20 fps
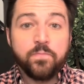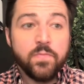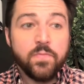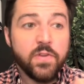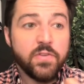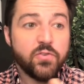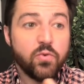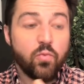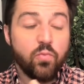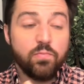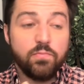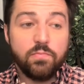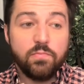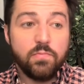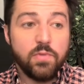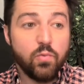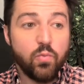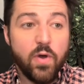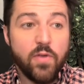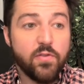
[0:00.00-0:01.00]
So
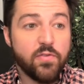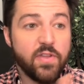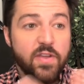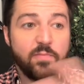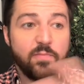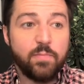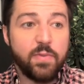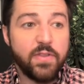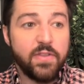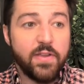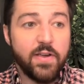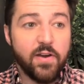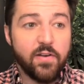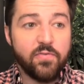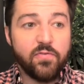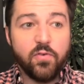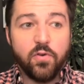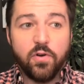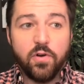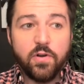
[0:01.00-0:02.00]
whether they've been there
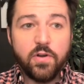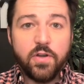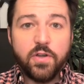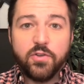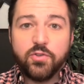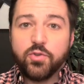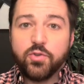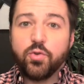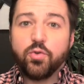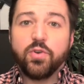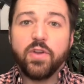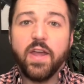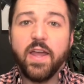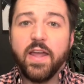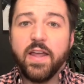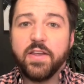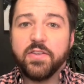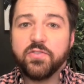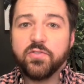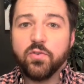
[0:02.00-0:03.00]
for 2
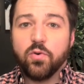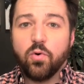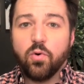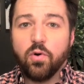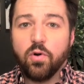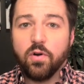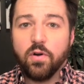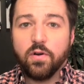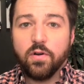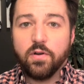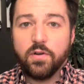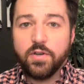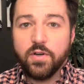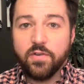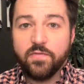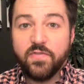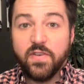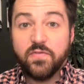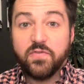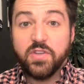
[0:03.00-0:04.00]
days or,
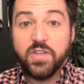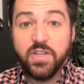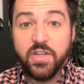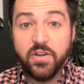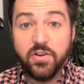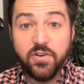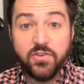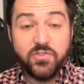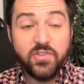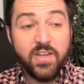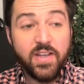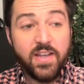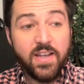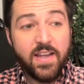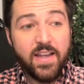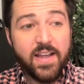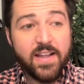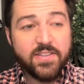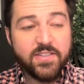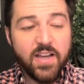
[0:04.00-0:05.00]
50 years,
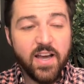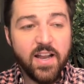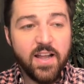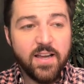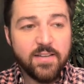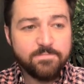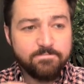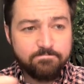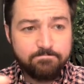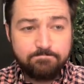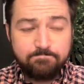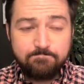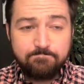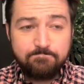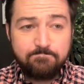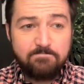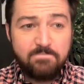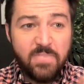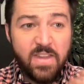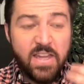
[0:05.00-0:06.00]
it's kind
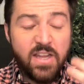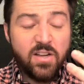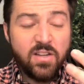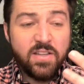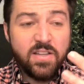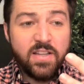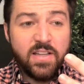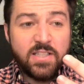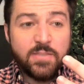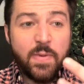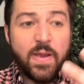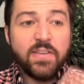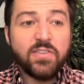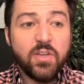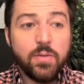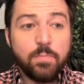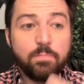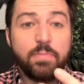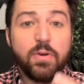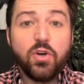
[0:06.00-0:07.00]
of, it's
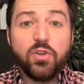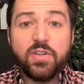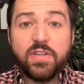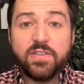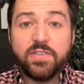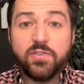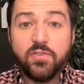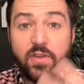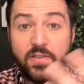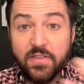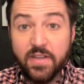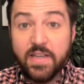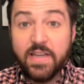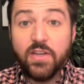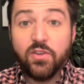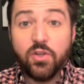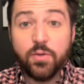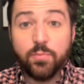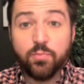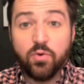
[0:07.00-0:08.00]
basically built into the
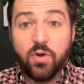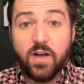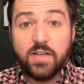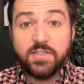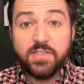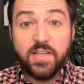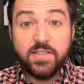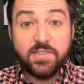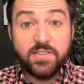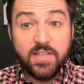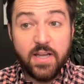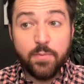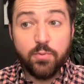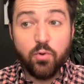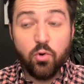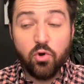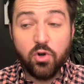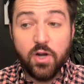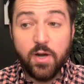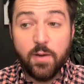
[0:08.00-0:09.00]
healing process in that
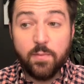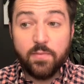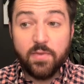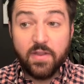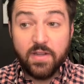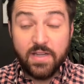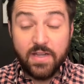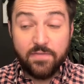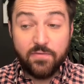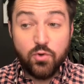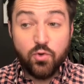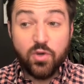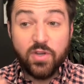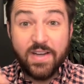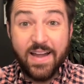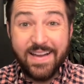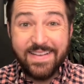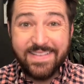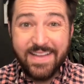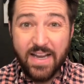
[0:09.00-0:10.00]
program. If you can
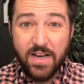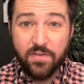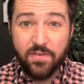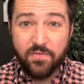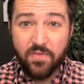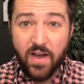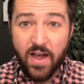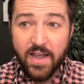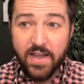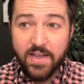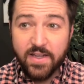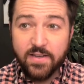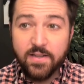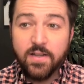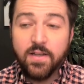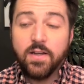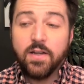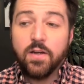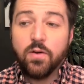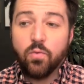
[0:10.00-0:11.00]
identify it,
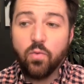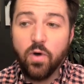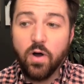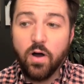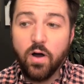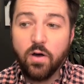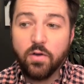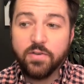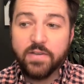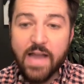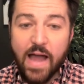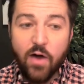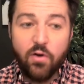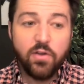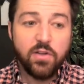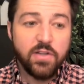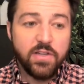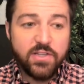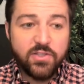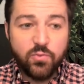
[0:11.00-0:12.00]
well, now
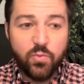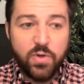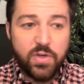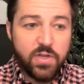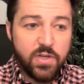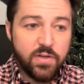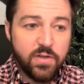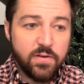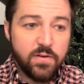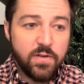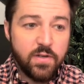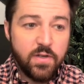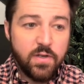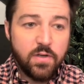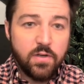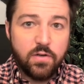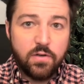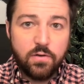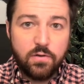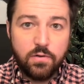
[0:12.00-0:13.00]
at least we can
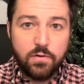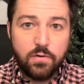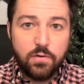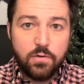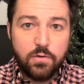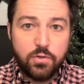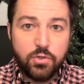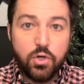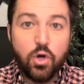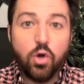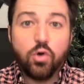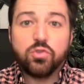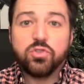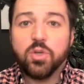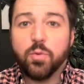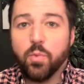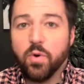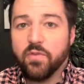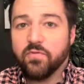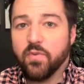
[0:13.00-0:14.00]
go
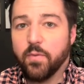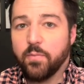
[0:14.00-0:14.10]
somewhere from